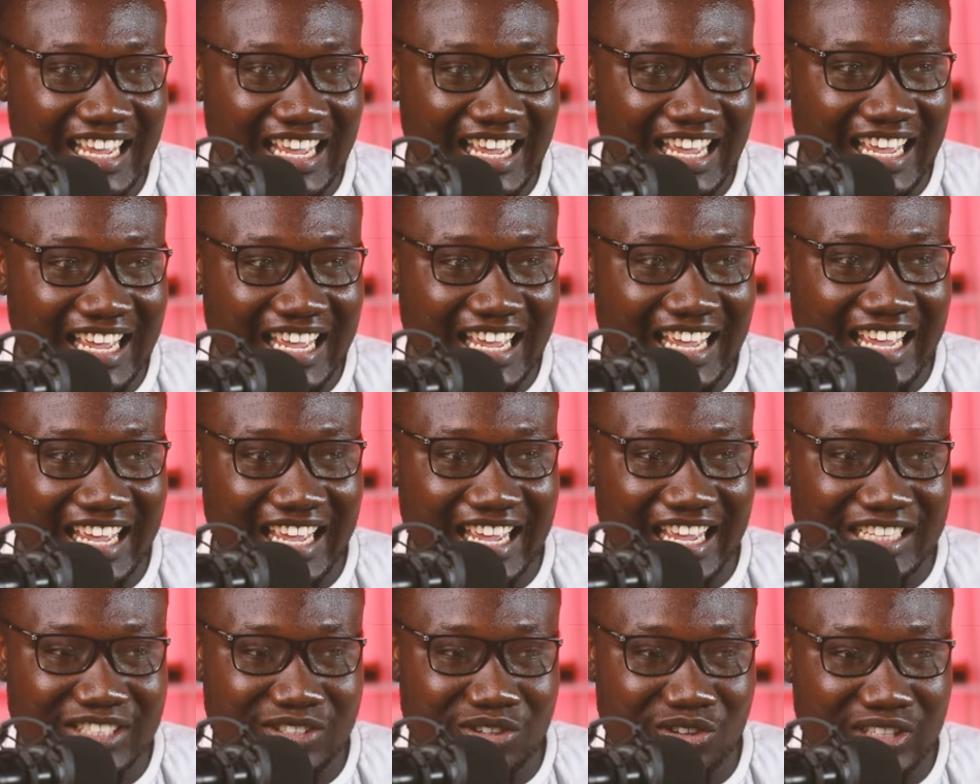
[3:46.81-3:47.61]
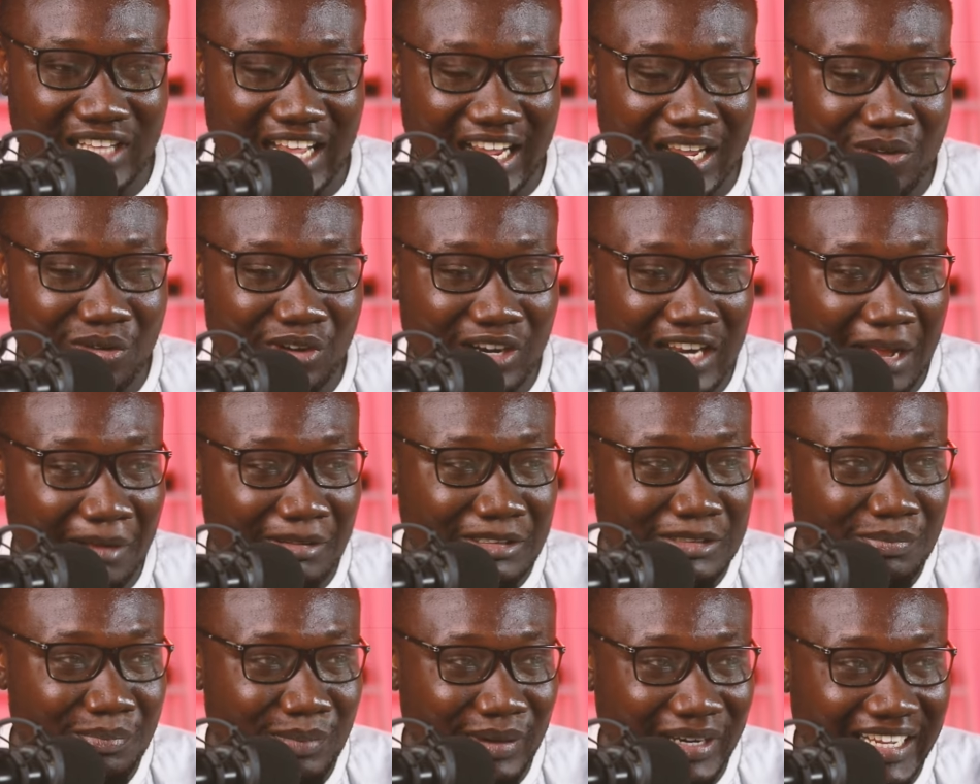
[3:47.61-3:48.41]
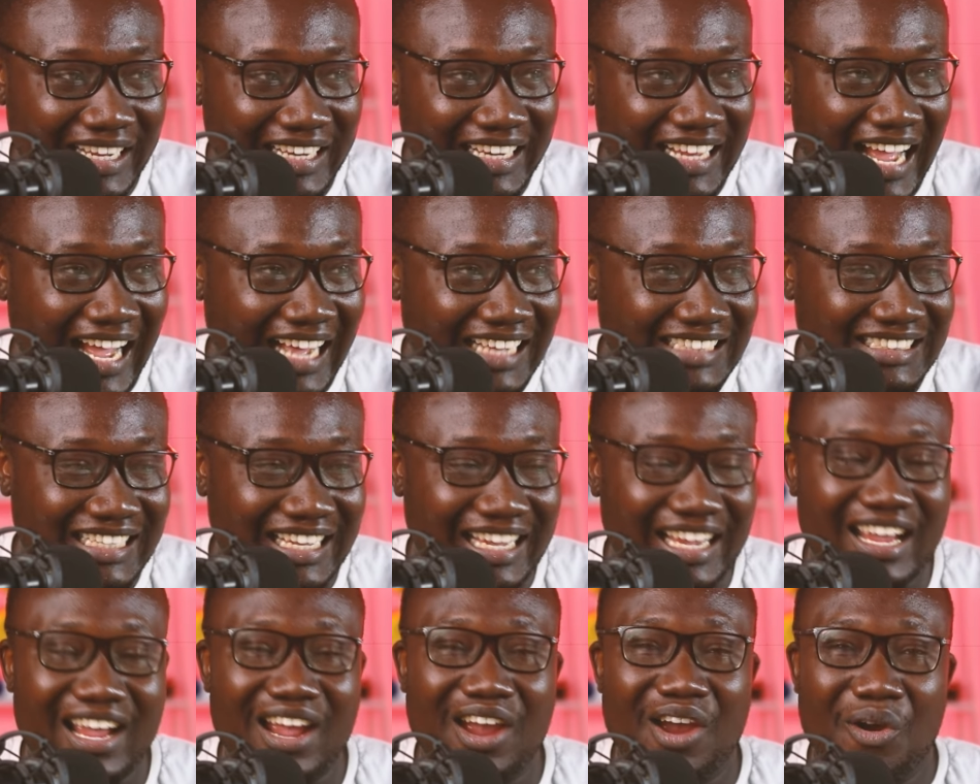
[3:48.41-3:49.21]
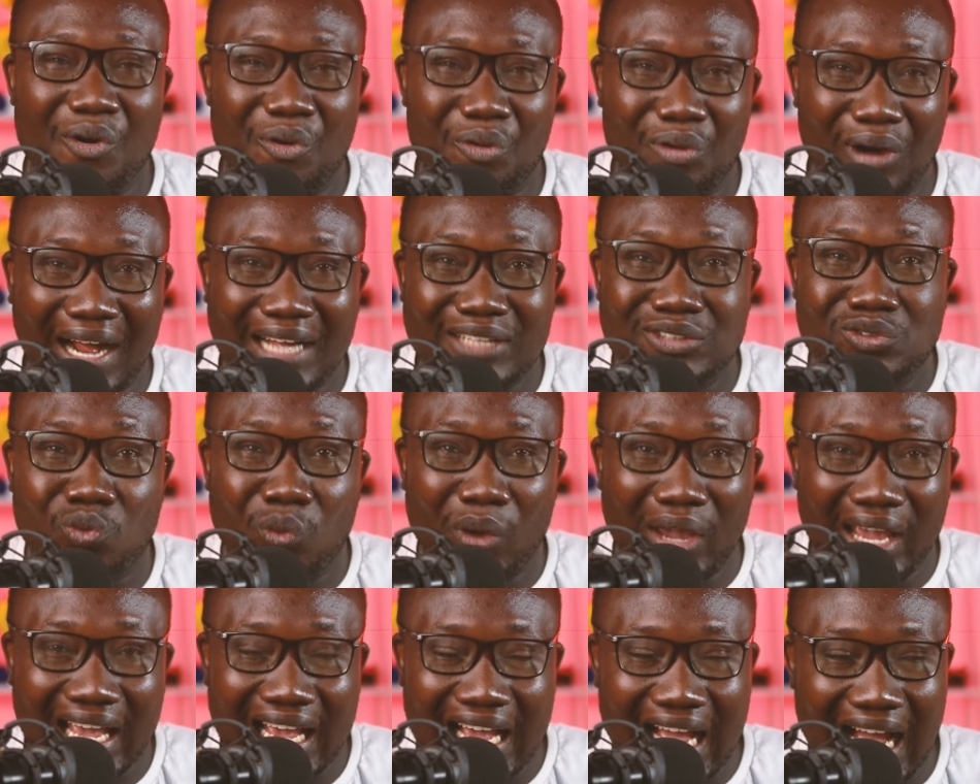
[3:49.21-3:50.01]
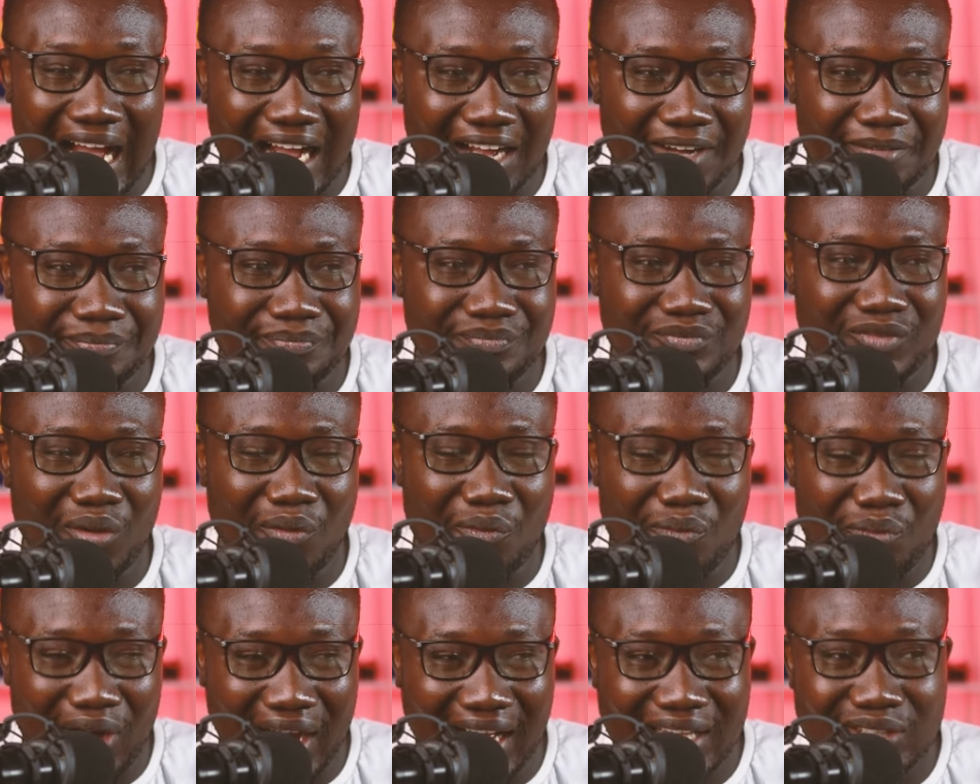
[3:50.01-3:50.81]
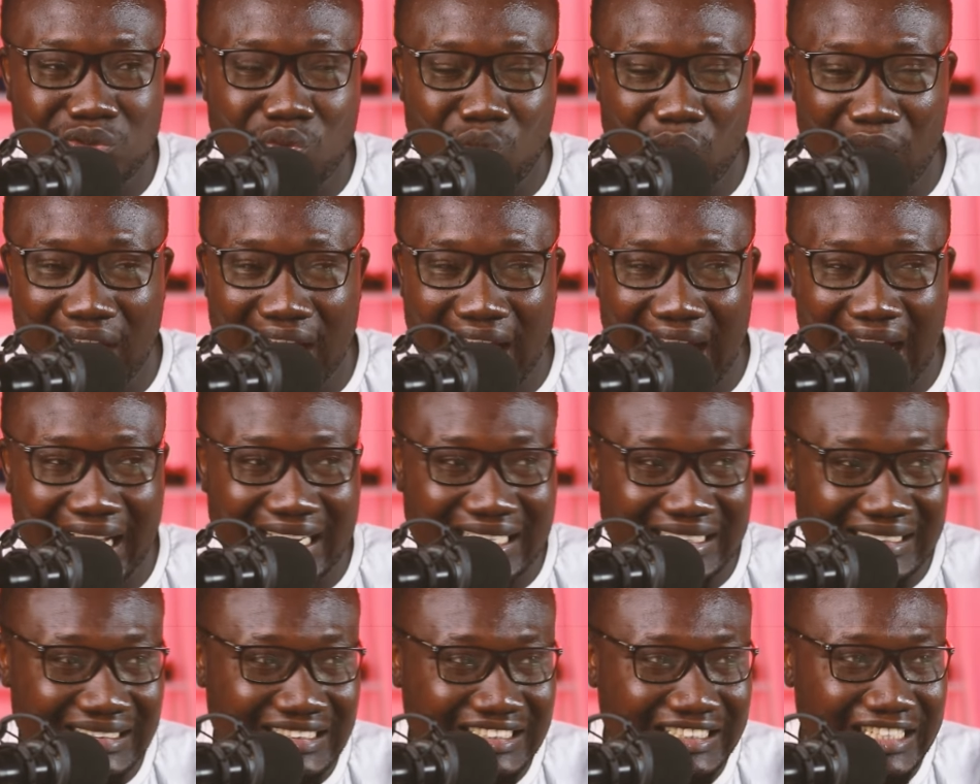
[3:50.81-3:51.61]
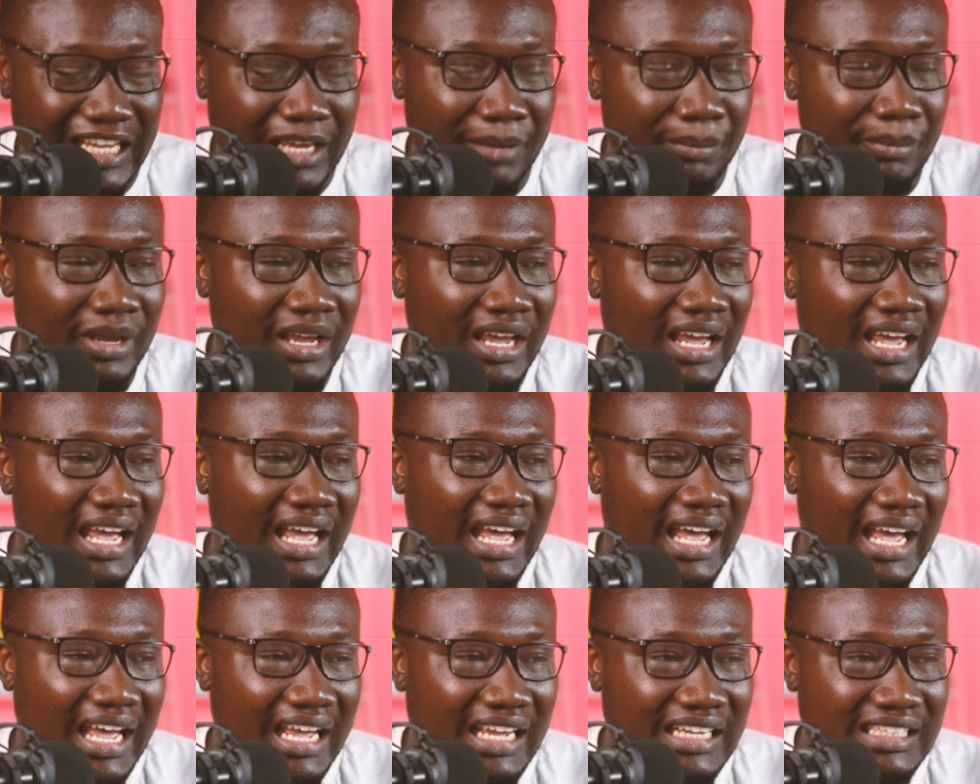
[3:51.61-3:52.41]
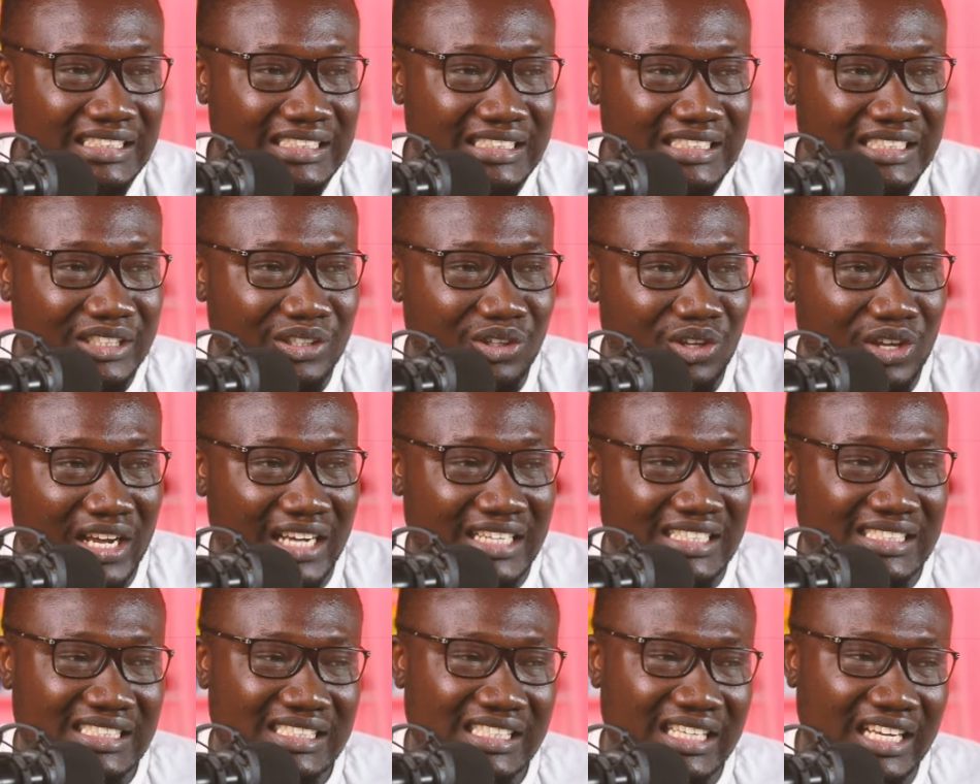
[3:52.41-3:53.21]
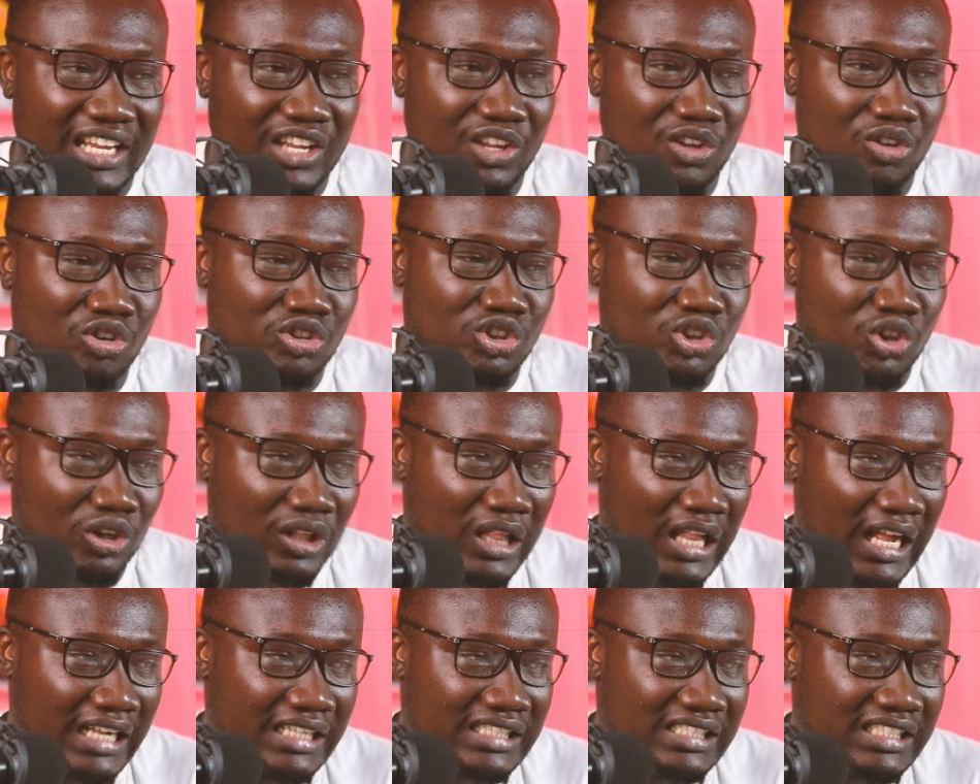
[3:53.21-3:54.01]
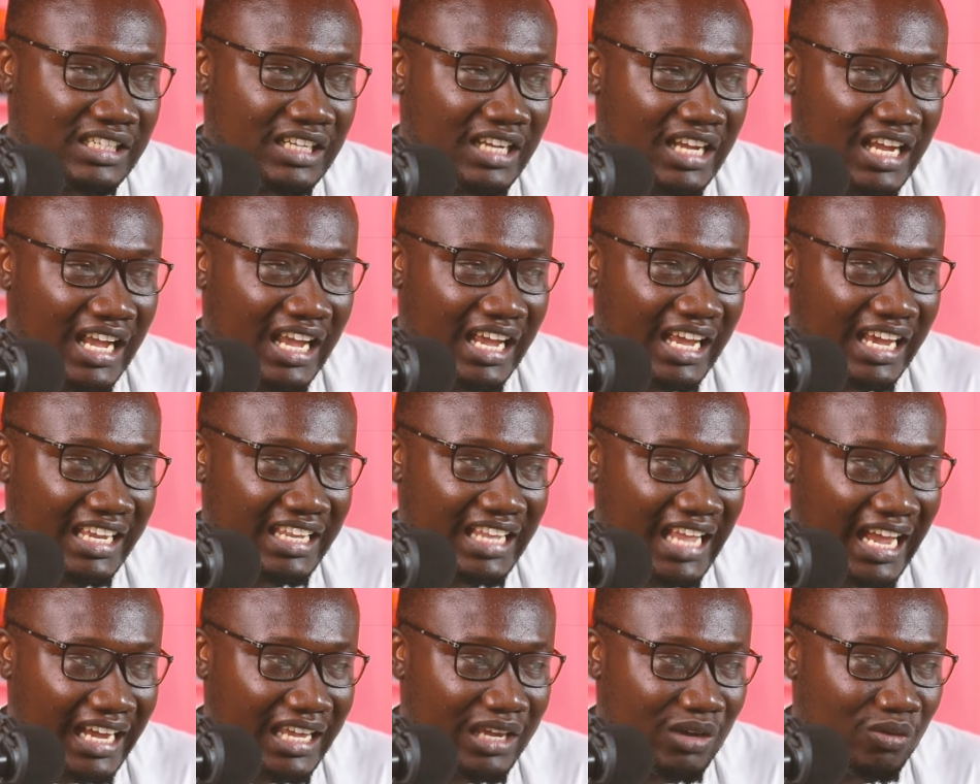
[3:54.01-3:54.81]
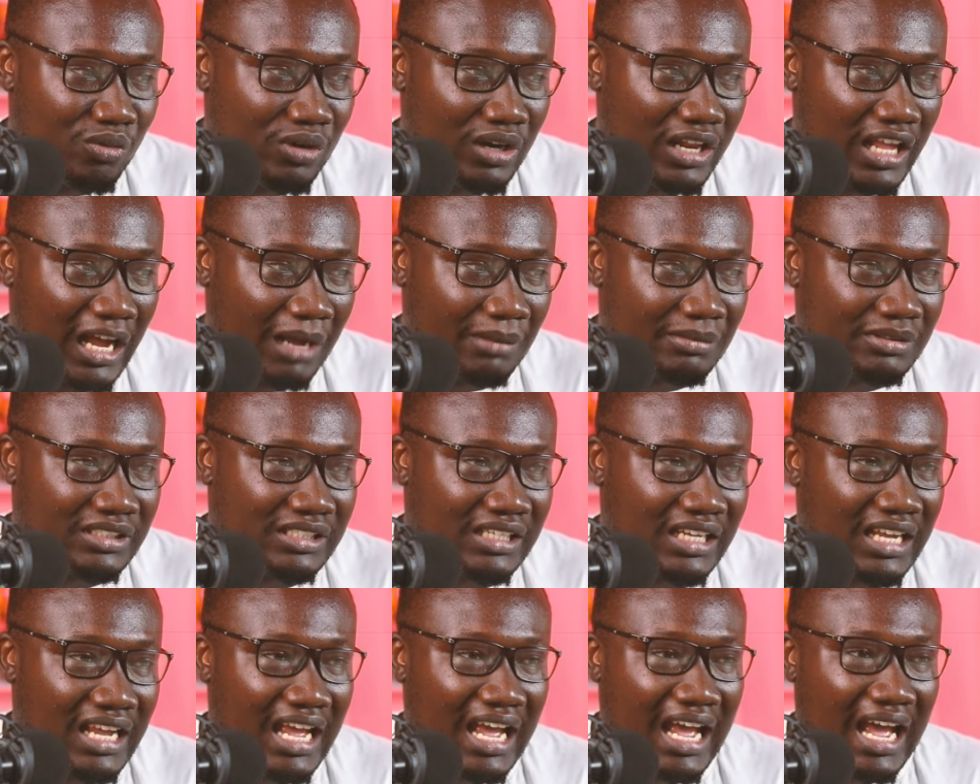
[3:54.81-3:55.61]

So Iñaki Williams played as a right winger in this game, and you can see in your shot that Iñaki Williams